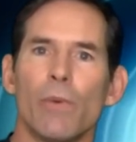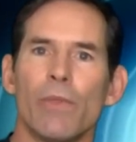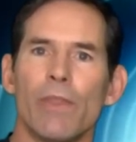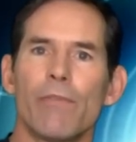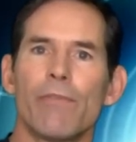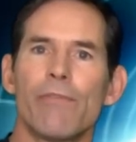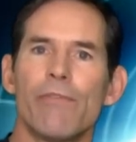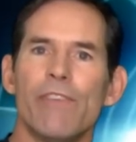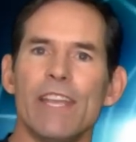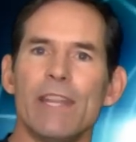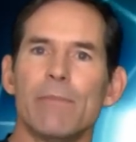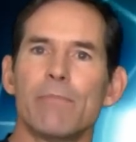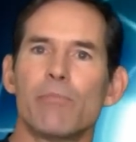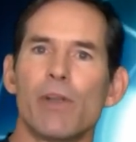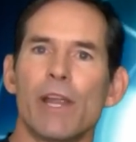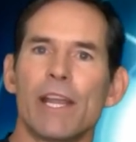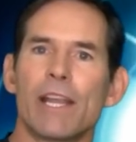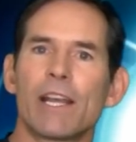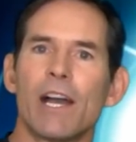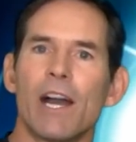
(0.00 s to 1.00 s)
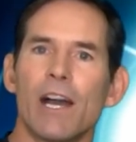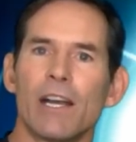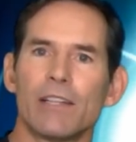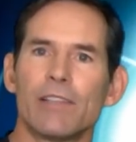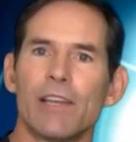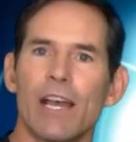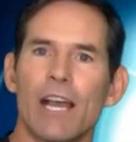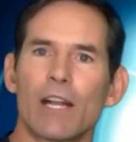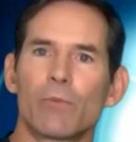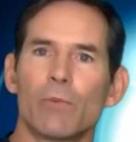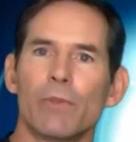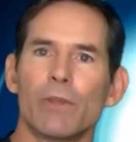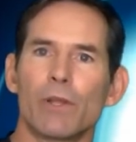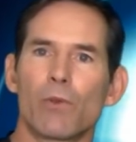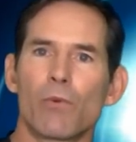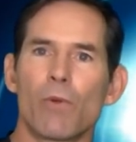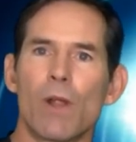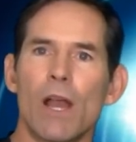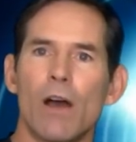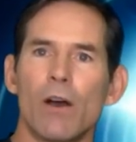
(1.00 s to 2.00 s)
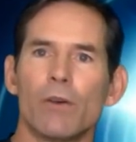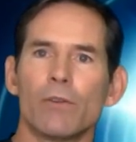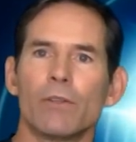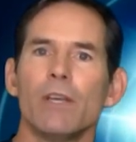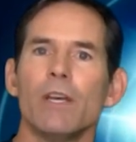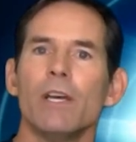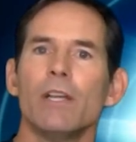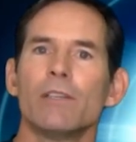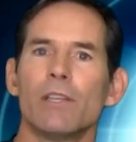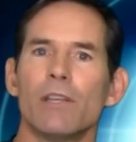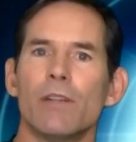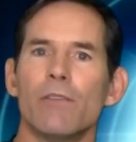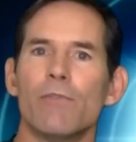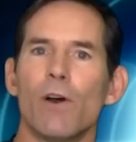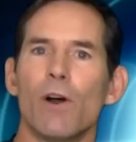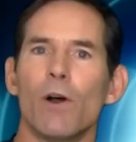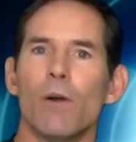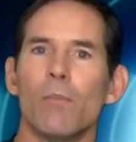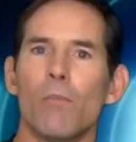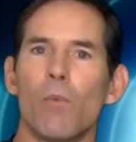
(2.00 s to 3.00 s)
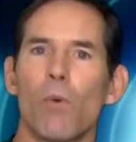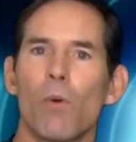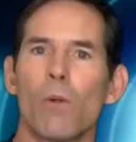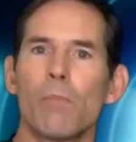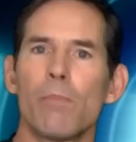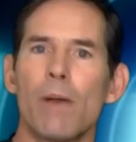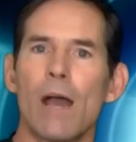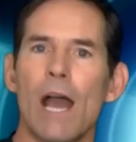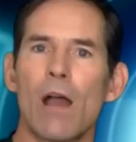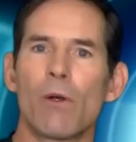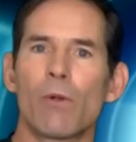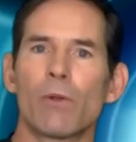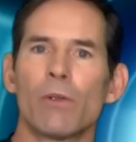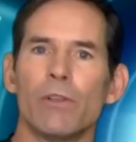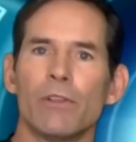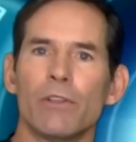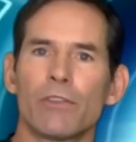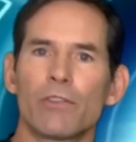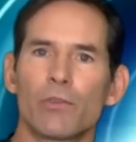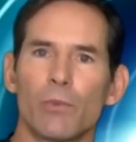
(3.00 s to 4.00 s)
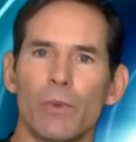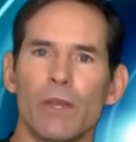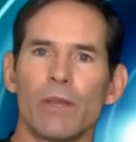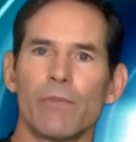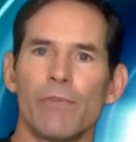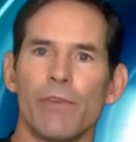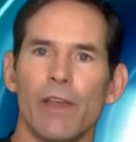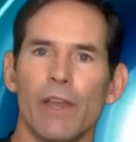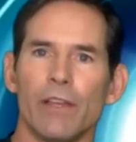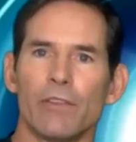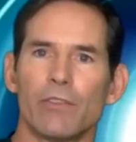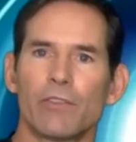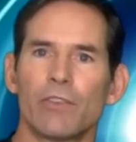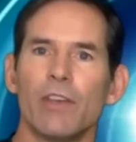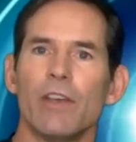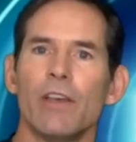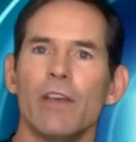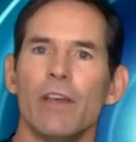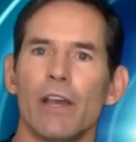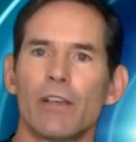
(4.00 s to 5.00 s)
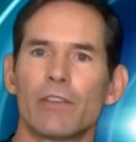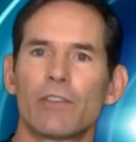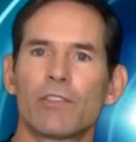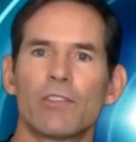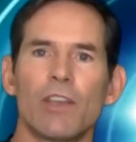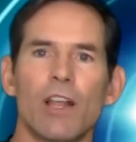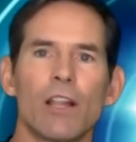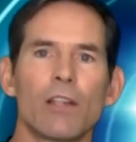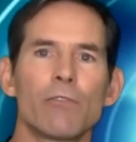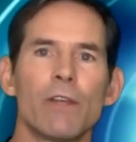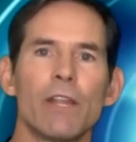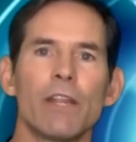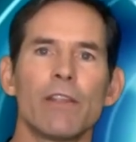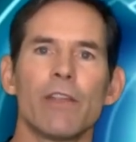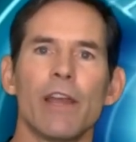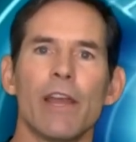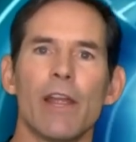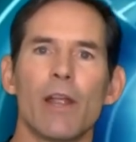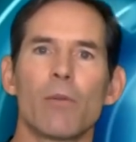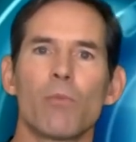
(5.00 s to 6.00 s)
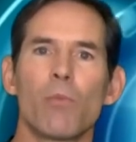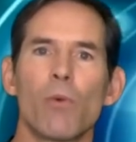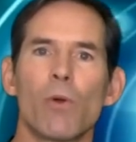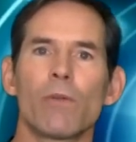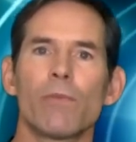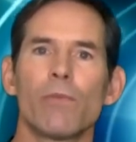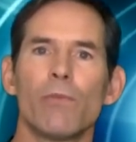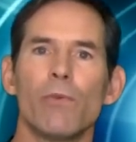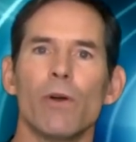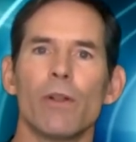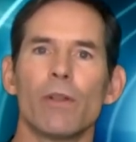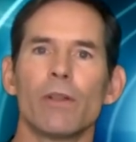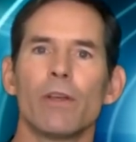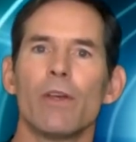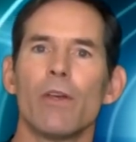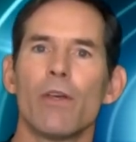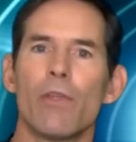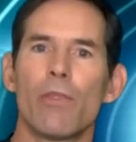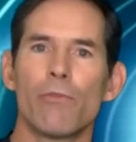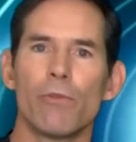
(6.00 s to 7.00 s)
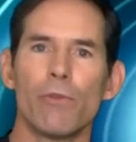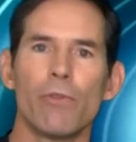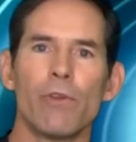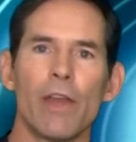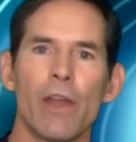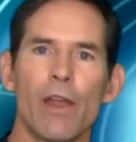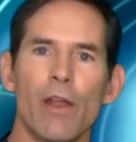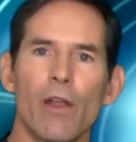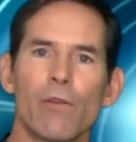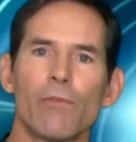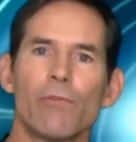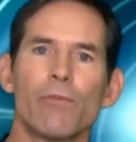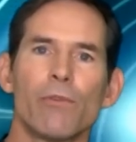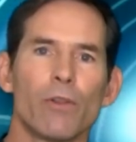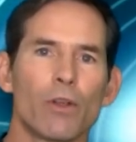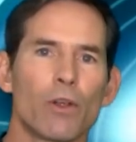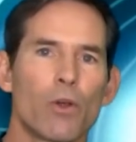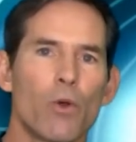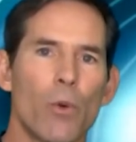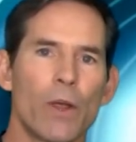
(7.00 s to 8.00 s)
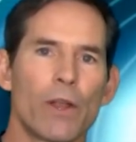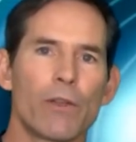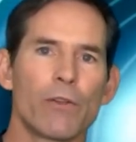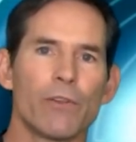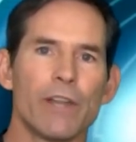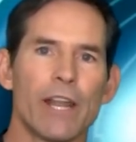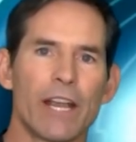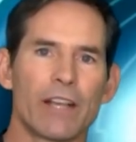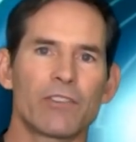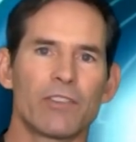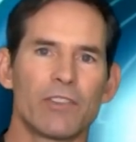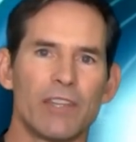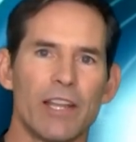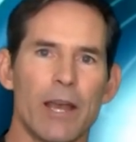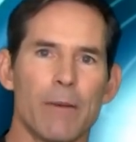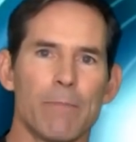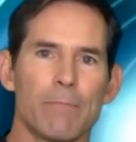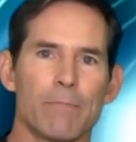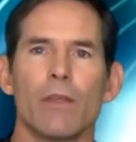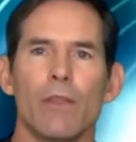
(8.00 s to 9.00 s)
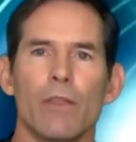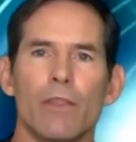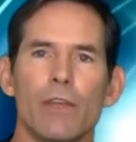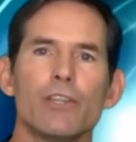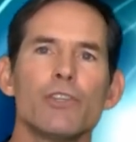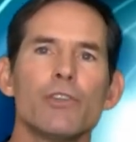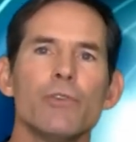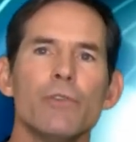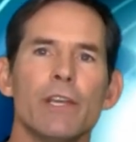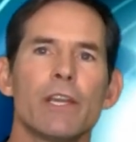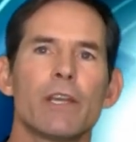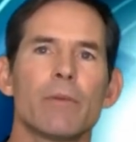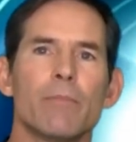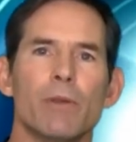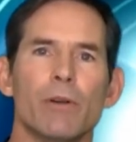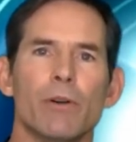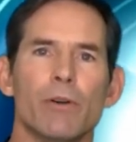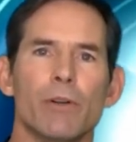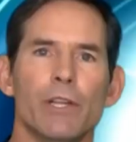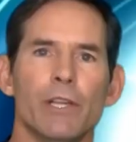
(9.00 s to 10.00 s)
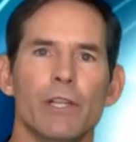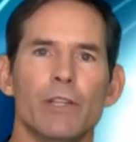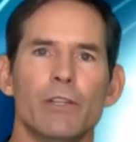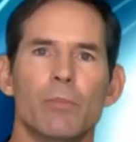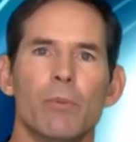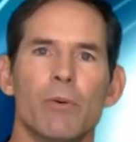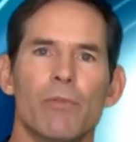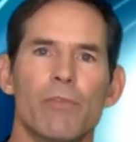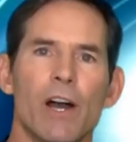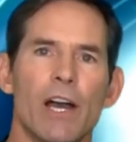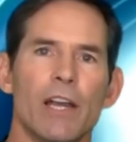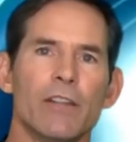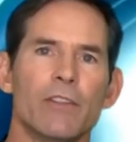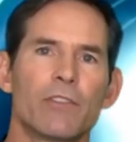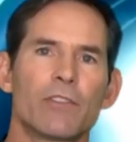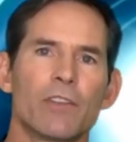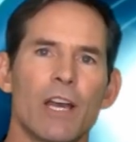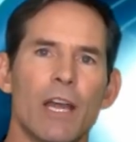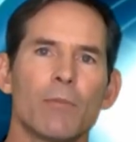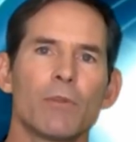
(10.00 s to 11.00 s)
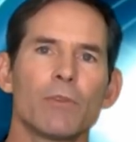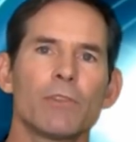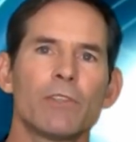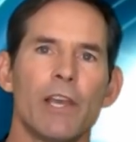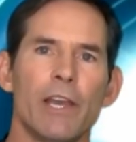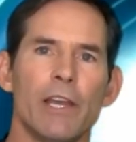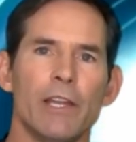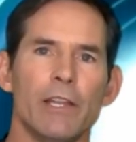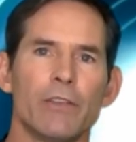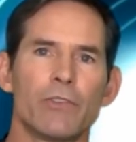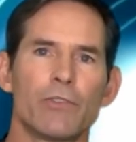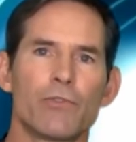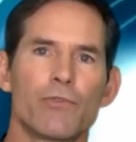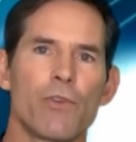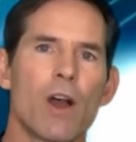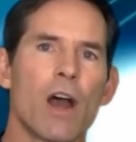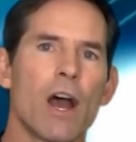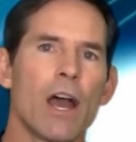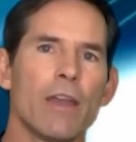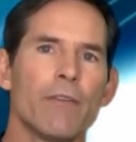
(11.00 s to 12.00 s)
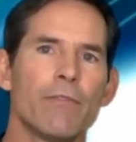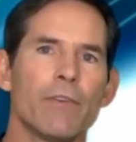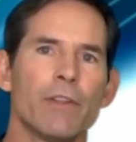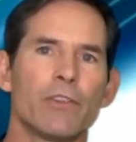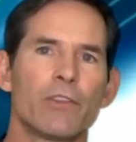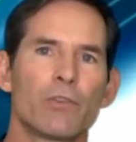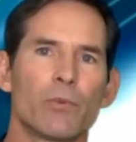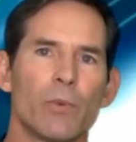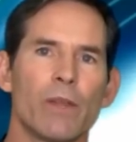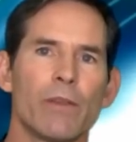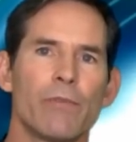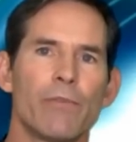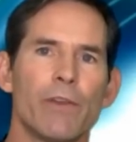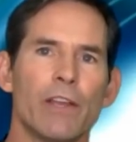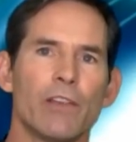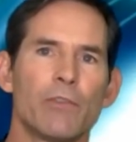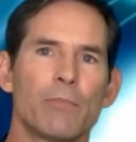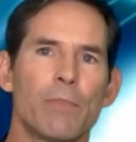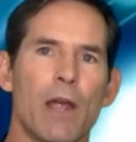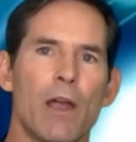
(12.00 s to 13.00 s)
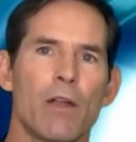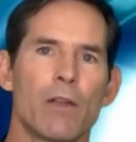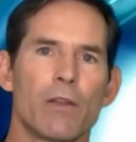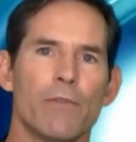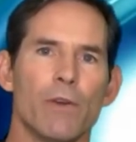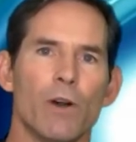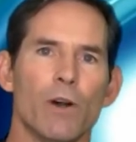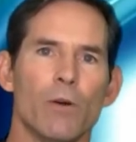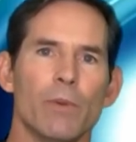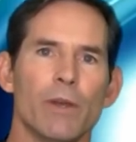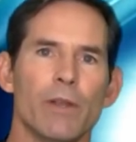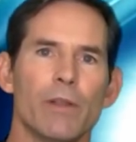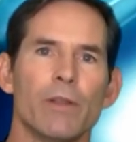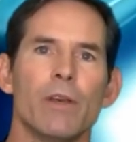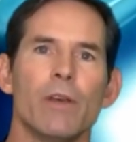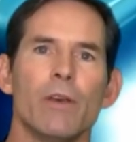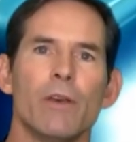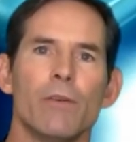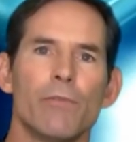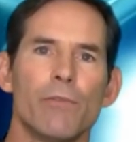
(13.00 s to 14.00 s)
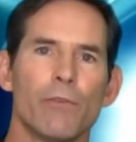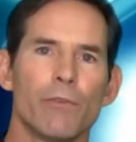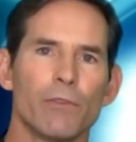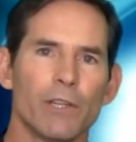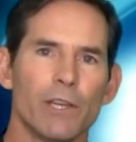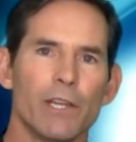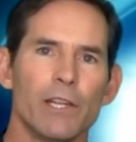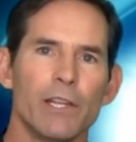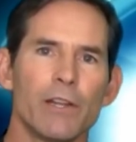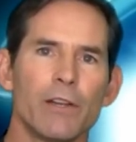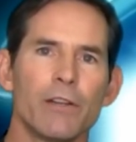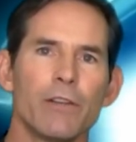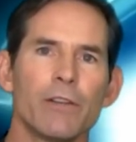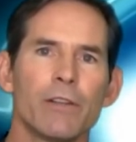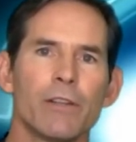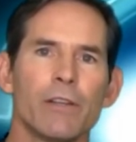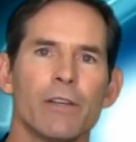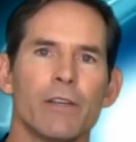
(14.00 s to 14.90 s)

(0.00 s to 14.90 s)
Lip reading: the feet break contact with the ground to develop more power in the swing phase, accelerating the airborne foot through the air for a quicker next step. This unique ability to provide simultaneous drive and swing phase power development for linear,